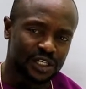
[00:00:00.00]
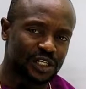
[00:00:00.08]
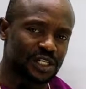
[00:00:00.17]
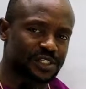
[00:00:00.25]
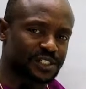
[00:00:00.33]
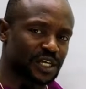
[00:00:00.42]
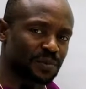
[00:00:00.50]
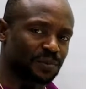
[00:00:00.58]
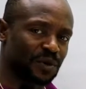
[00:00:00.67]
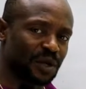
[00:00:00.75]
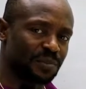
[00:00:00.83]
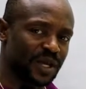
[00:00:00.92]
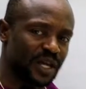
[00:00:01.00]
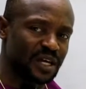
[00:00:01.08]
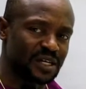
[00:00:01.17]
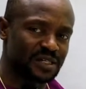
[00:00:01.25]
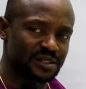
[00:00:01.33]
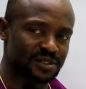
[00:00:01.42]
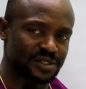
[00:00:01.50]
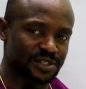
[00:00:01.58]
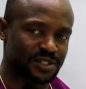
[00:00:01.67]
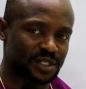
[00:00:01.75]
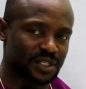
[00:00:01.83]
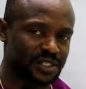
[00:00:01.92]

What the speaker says: it simply means